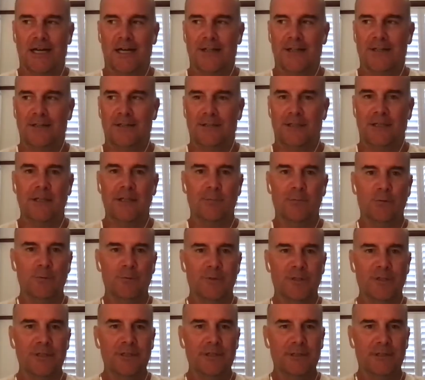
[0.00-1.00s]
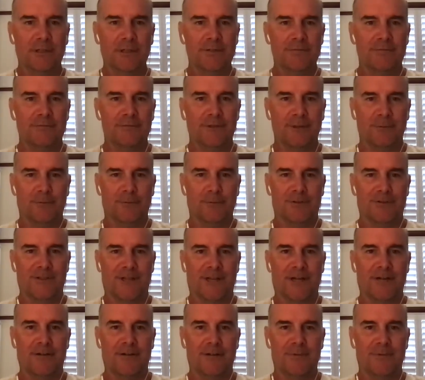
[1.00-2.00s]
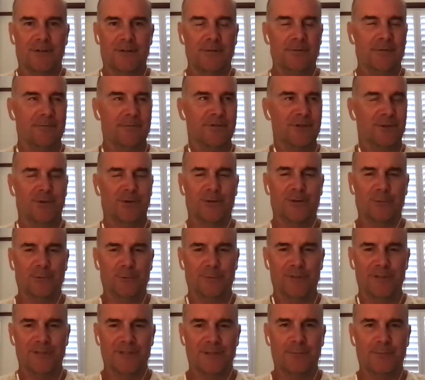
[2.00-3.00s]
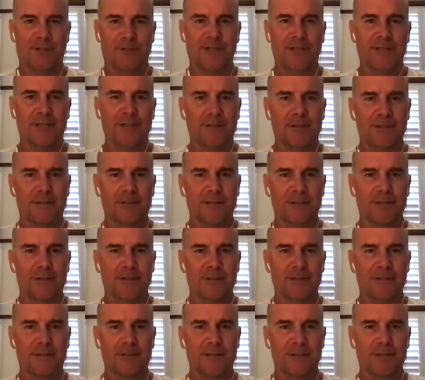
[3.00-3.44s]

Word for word: Uh, there, yeah, there would be. I don't want to scare anybody, but I'm sure there would be somewhere.